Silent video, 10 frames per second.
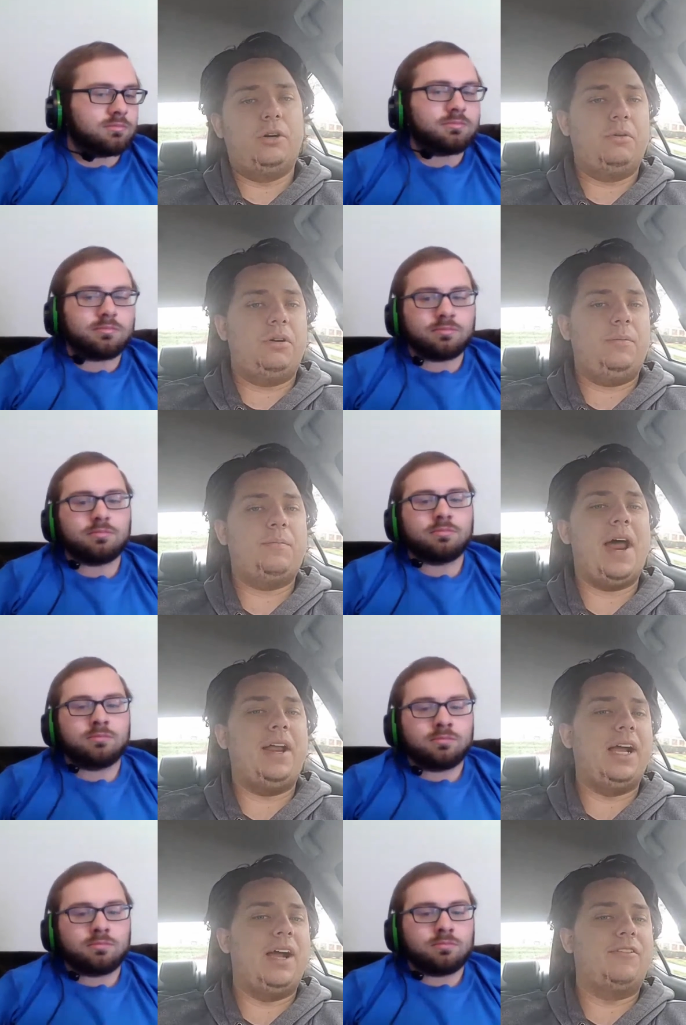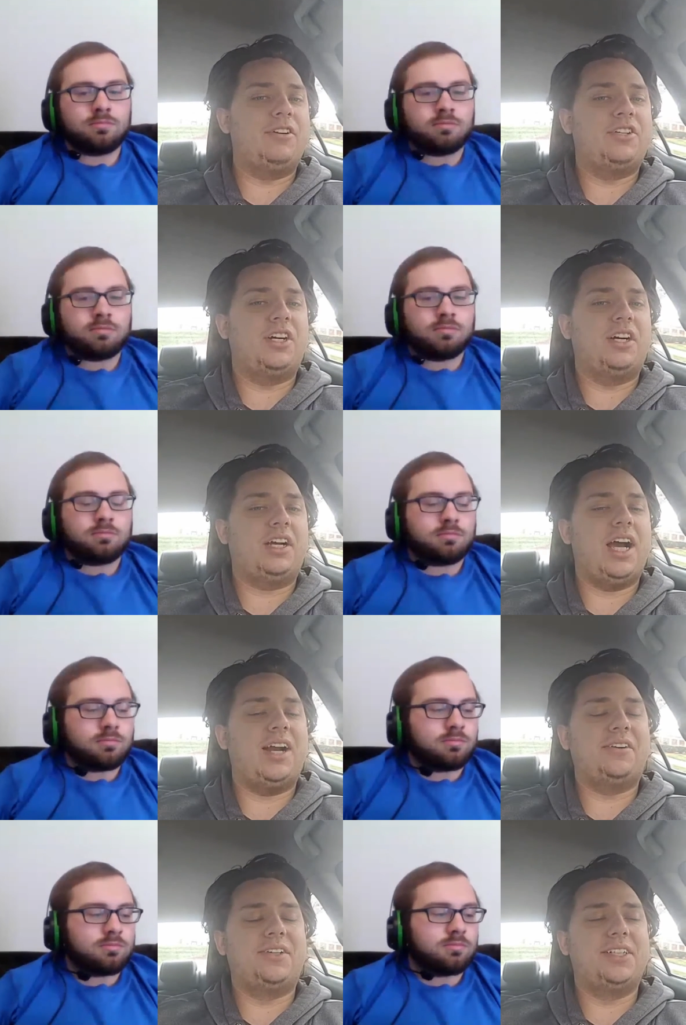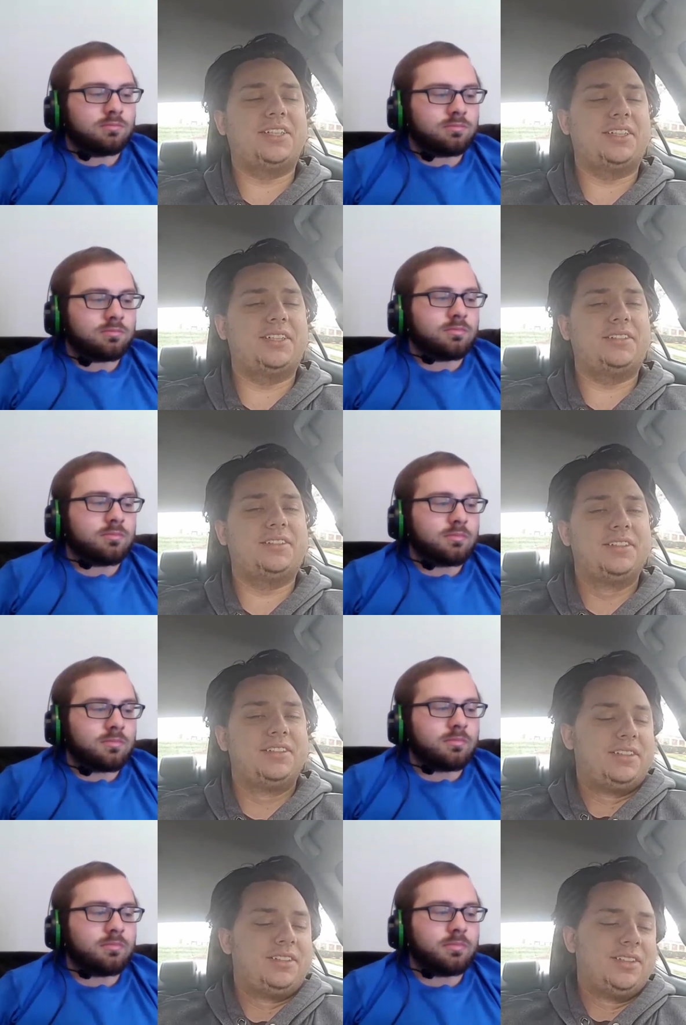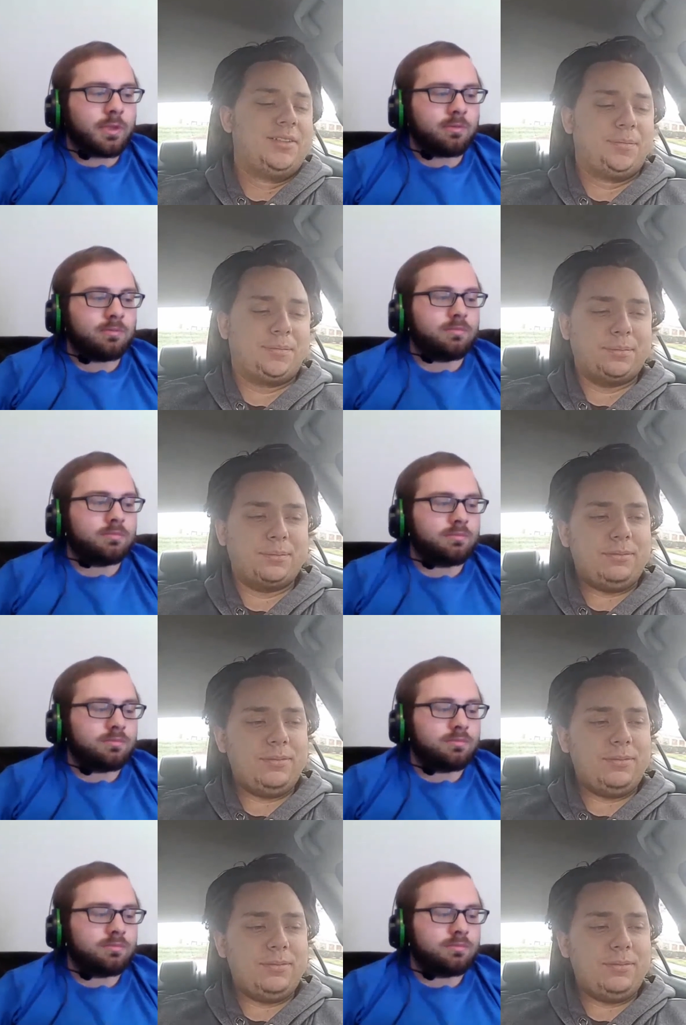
Speaker 1: low batting average uh, category. So yep.